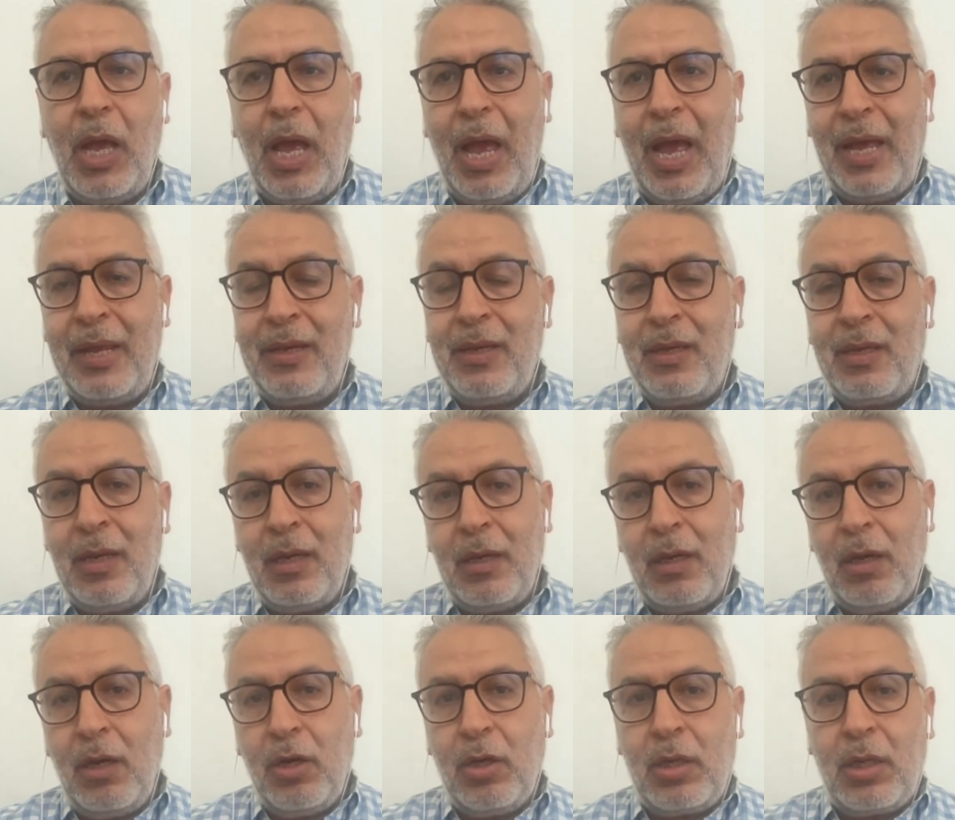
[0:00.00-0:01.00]
And
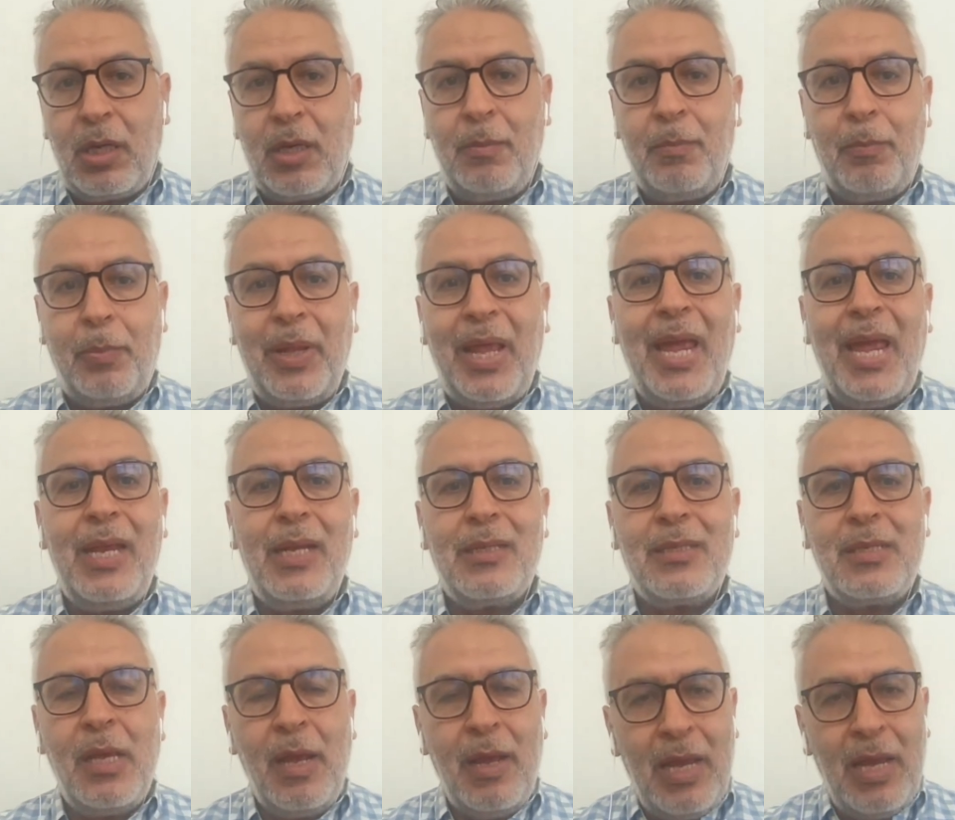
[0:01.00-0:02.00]
the
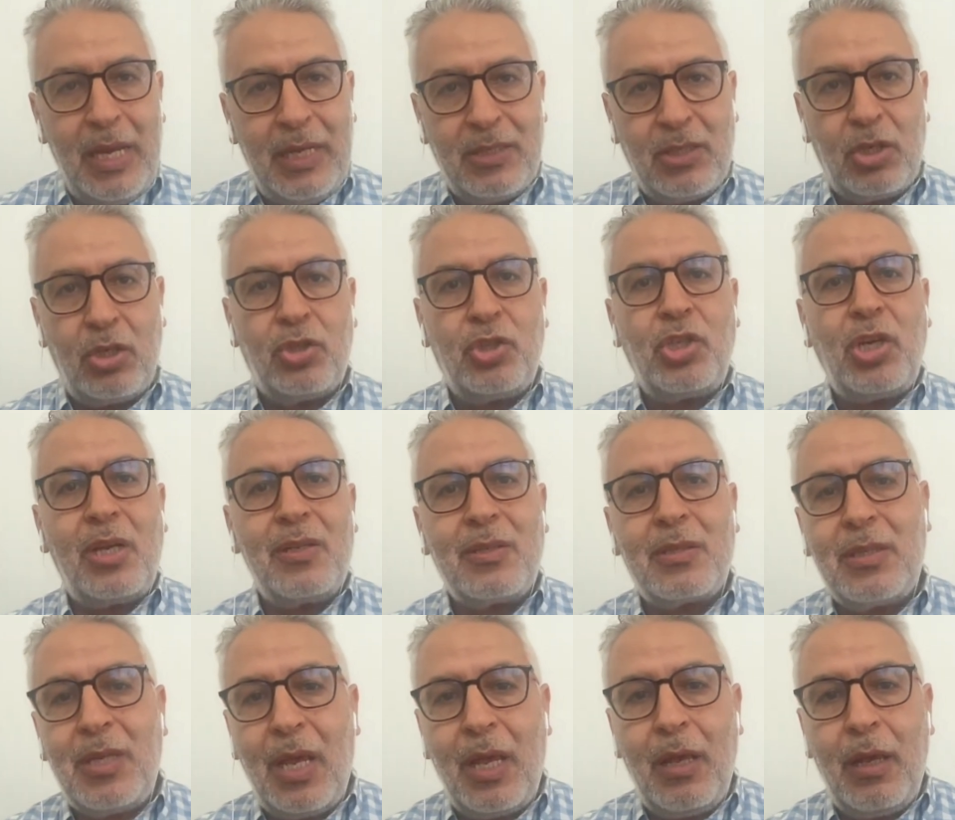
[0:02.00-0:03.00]
complaint, it's
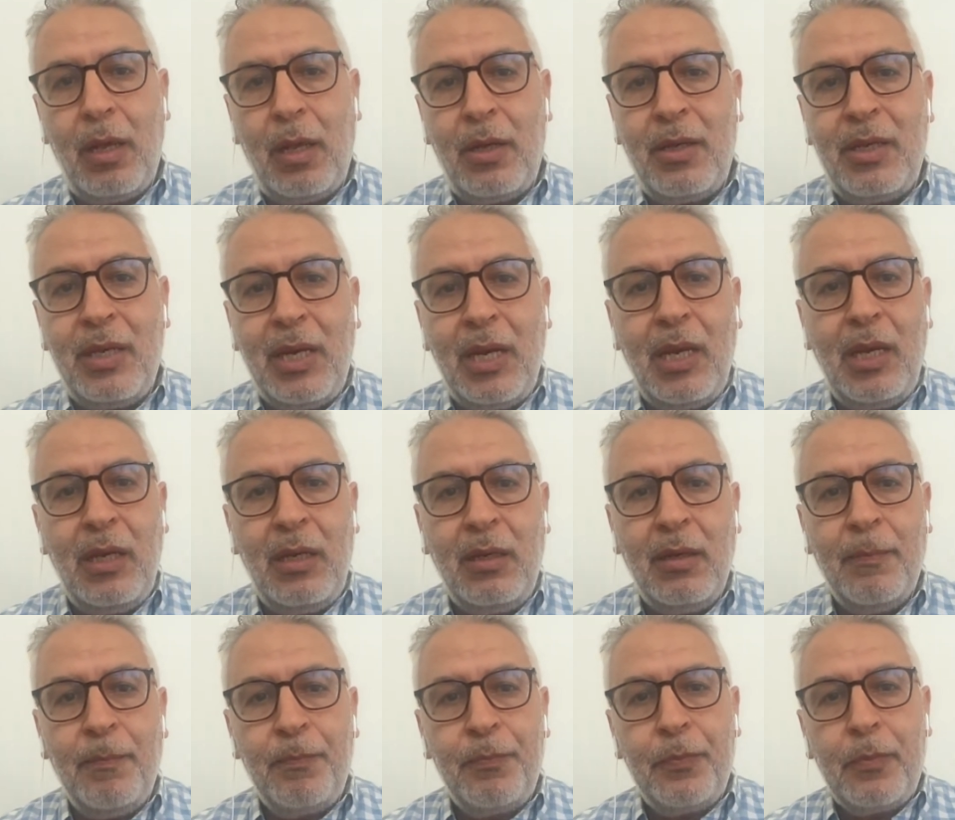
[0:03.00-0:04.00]
just a
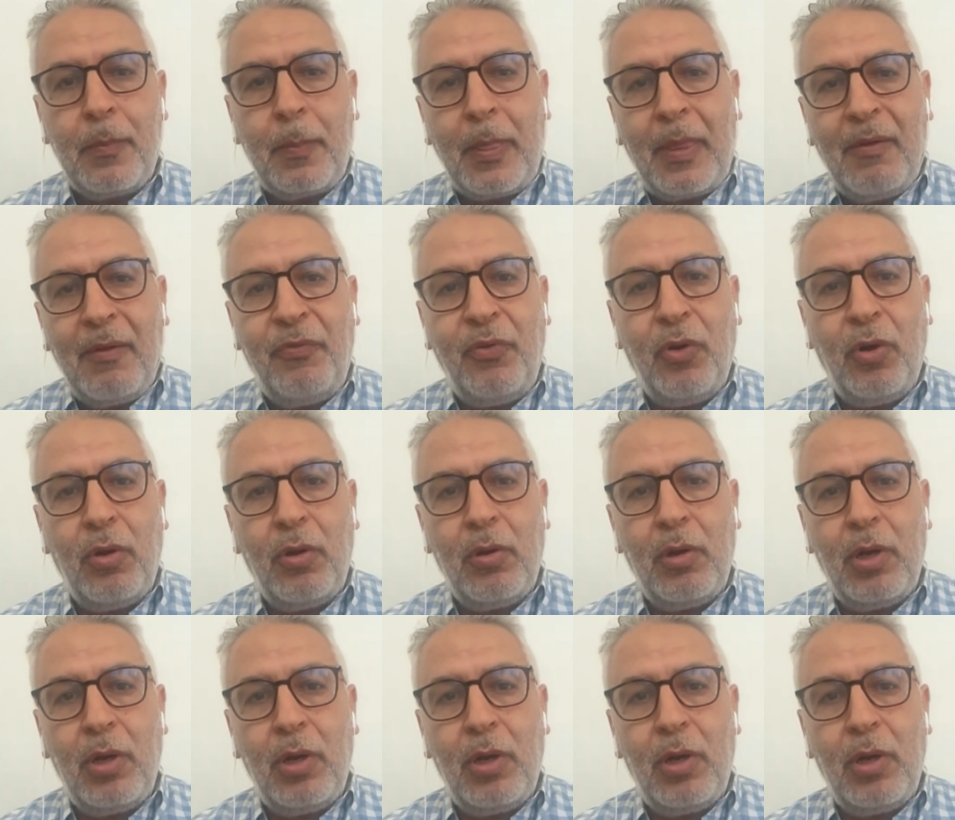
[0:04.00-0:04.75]
need for